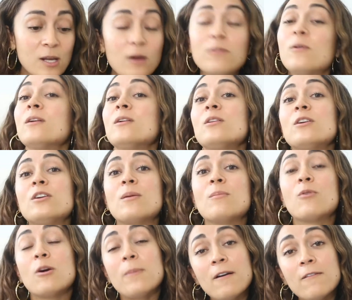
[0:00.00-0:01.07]
So if you want to learn
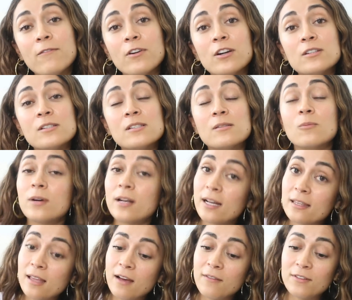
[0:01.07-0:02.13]
more about Versed, what I
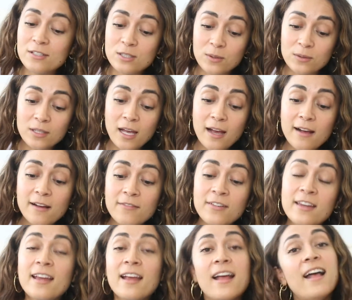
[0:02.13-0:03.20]
love and don't love,
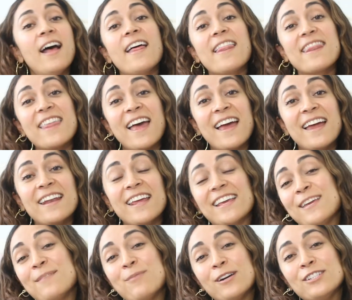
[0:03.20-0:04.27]
then
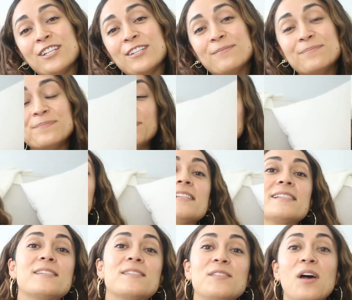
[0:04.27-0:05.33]
keep watching. All
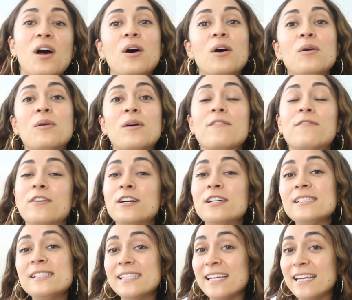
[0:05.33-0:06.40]
right, so
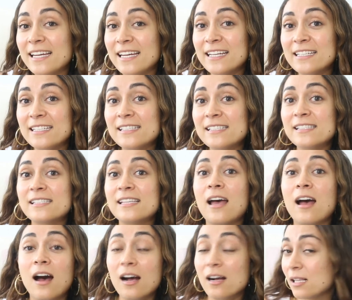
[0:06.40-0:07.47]
Versed is
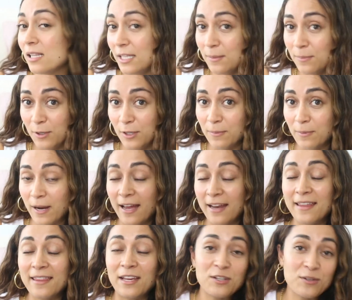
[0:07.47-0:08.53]
a clean beauty
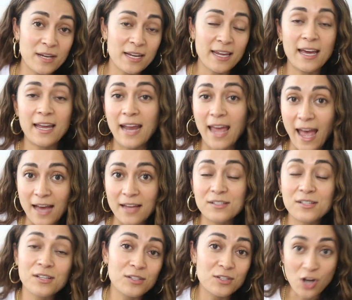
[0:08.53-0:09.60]
brand that you can get
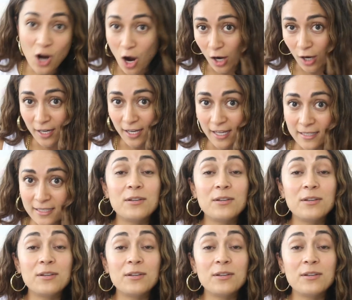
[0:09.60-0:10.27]
at Target.